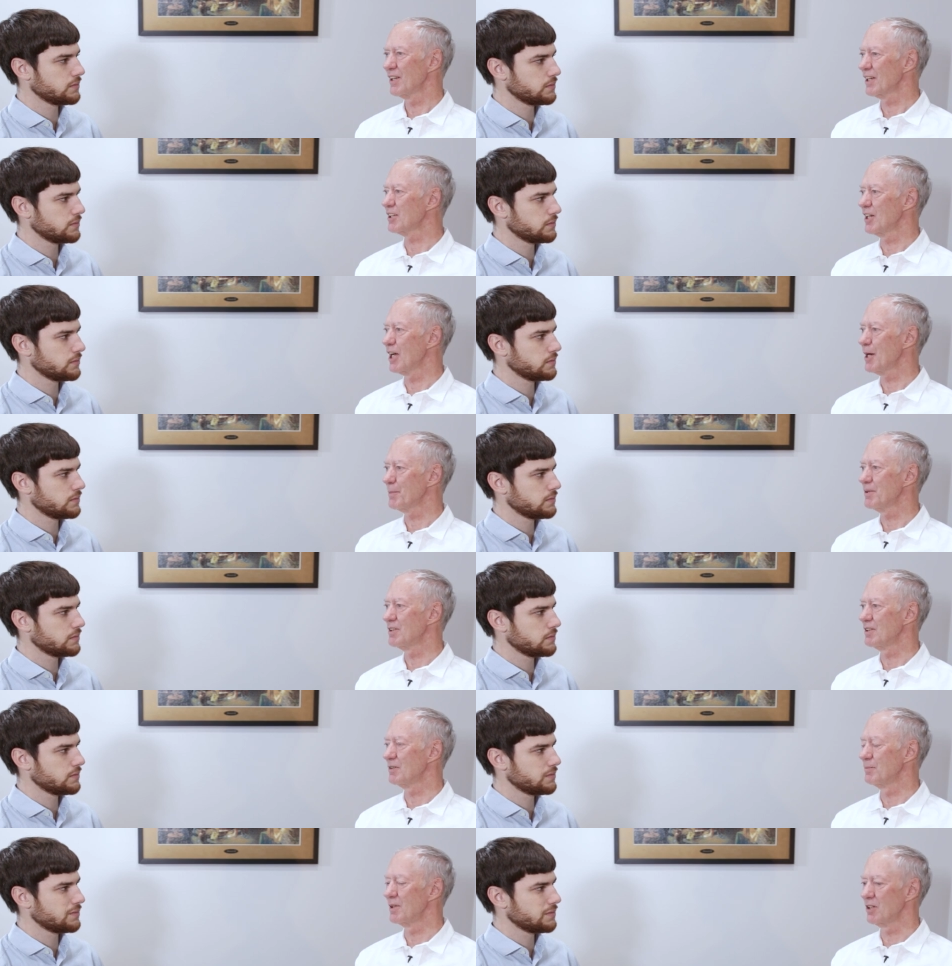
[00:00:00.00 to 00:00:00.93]
Speaker 1: You know, that can
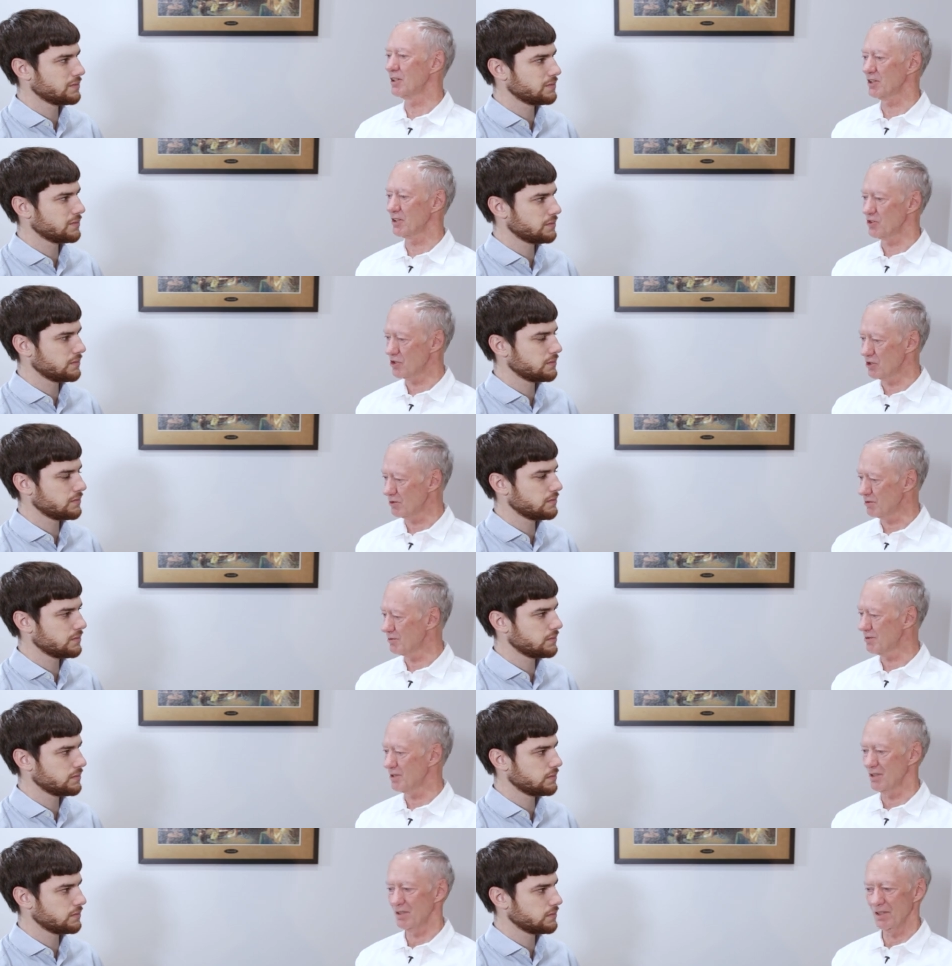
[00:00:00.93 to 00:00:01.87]
happen in America too.
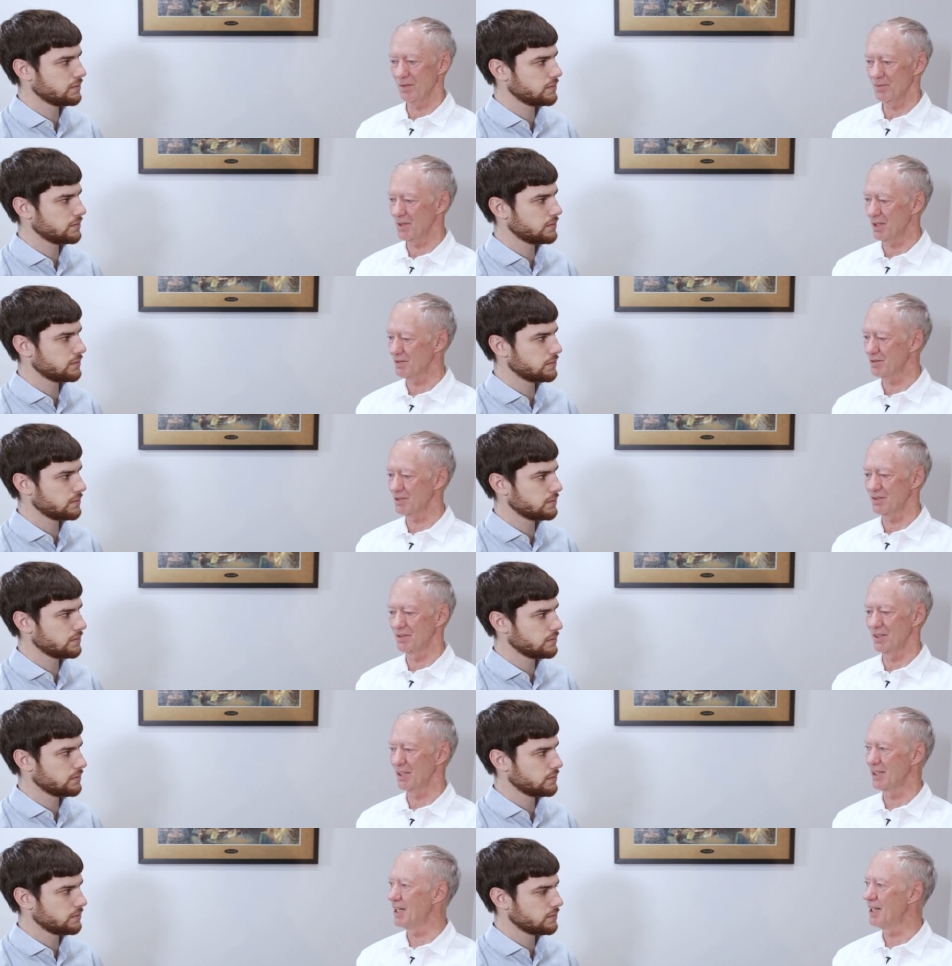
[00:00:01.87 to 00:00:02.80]
I'm not
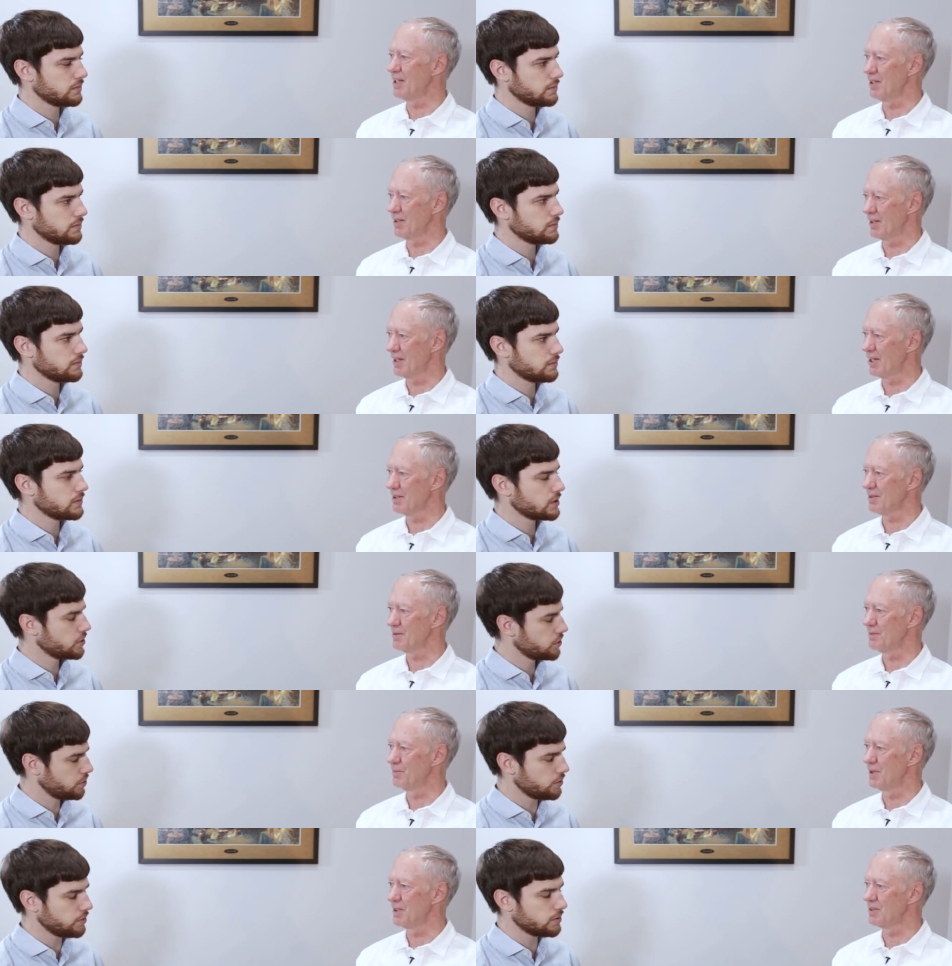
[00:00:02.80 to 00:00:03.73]
negating that.
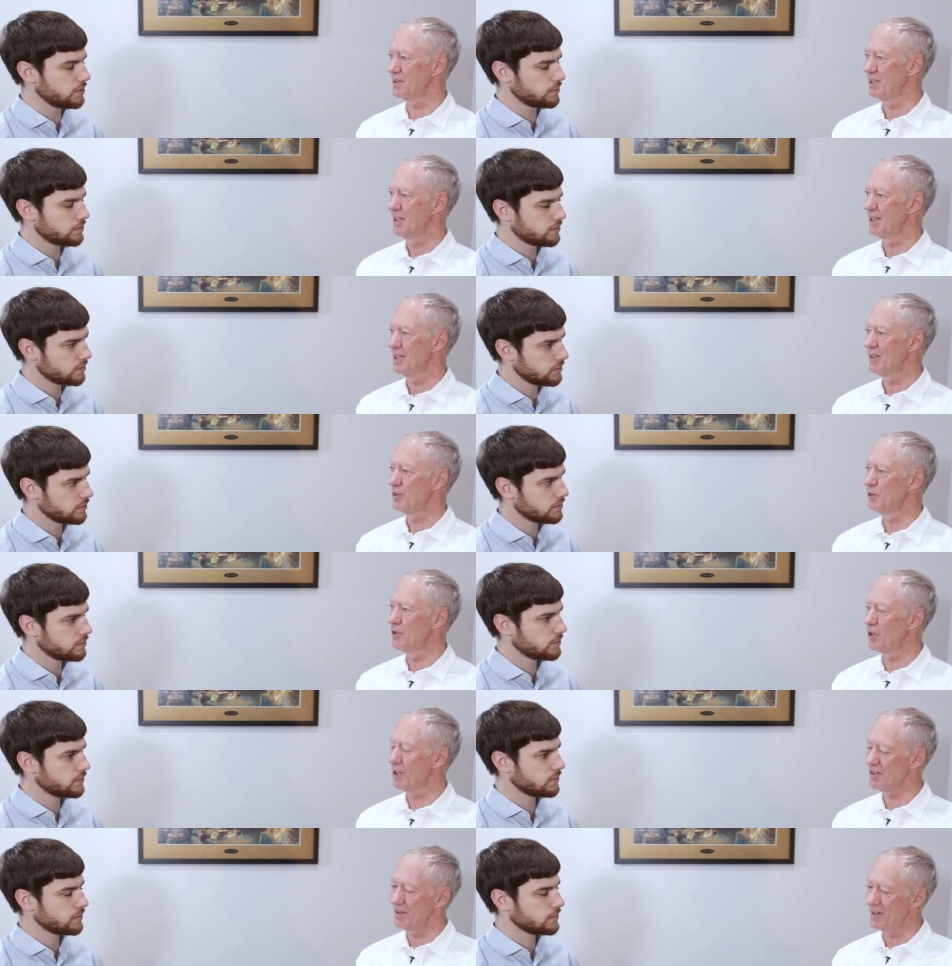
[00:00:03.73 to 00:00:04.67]
Sure.
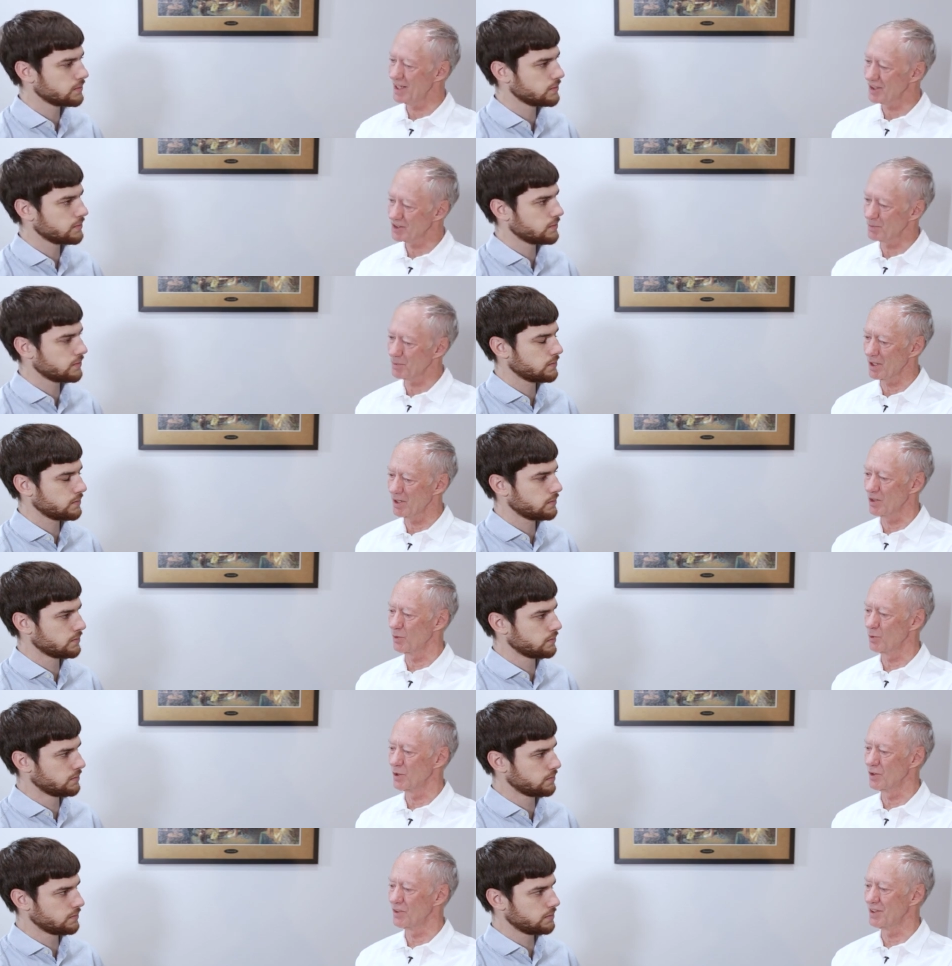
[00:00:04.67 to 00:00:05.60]
But that's a part of
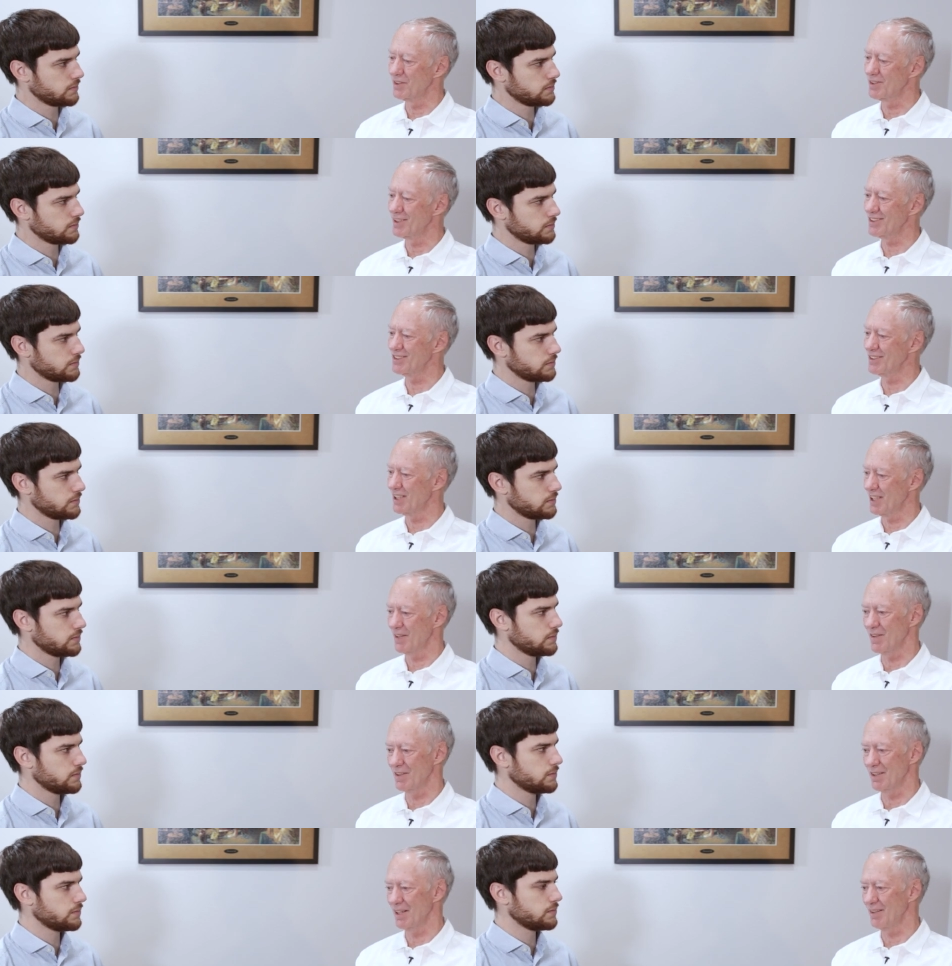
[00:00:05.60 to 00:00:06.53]
the world that doesn't
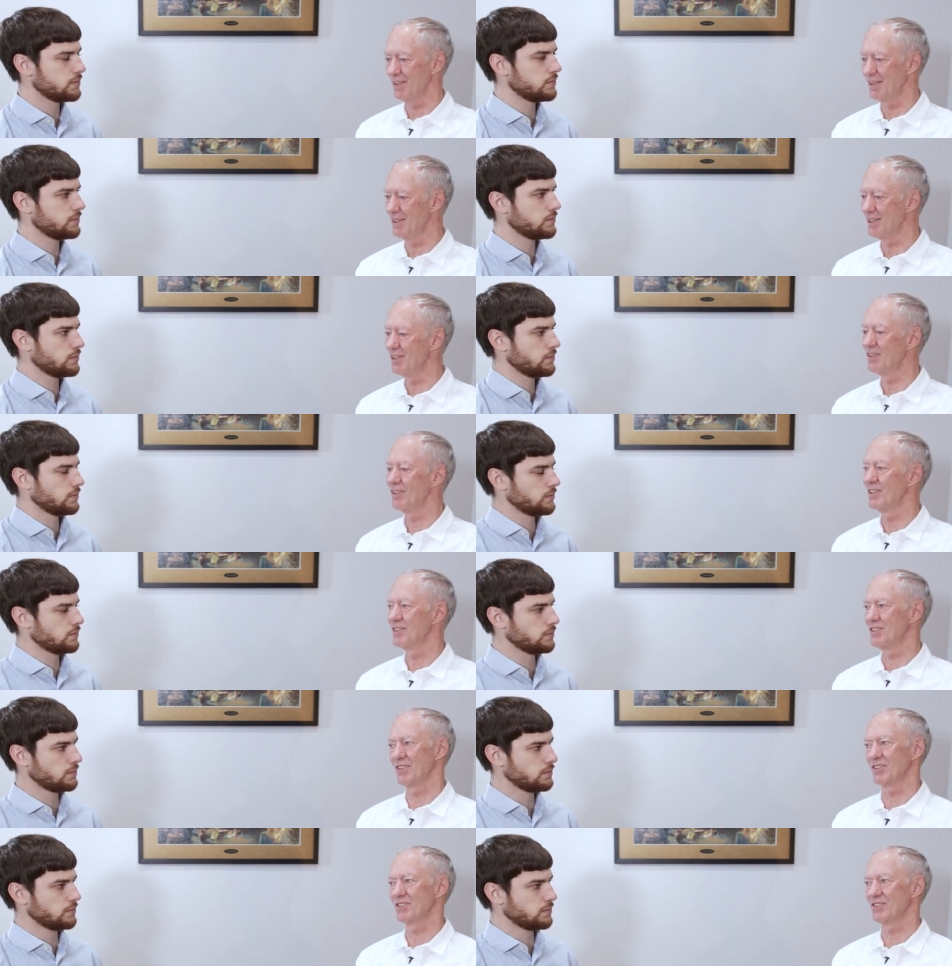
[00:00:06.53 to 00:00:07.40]
have it nearly as